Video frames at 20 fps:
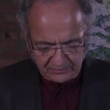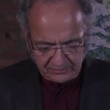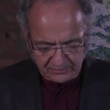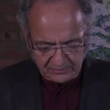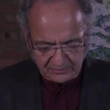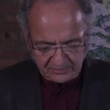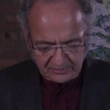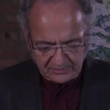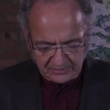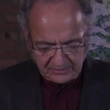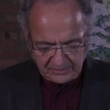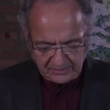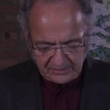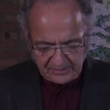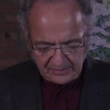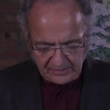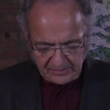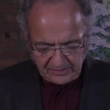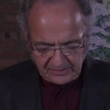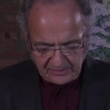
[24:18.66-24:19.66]

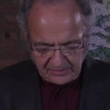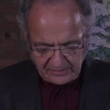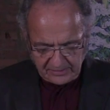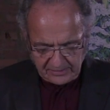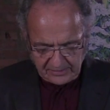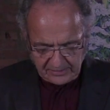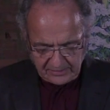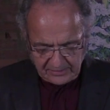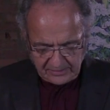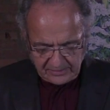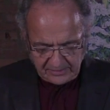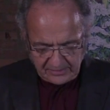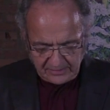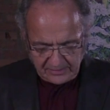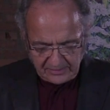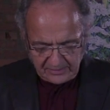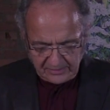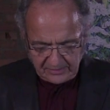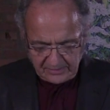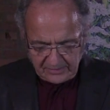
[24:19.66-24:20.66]

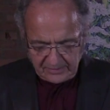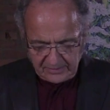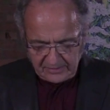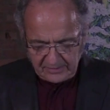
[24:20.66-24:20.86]
[no speech]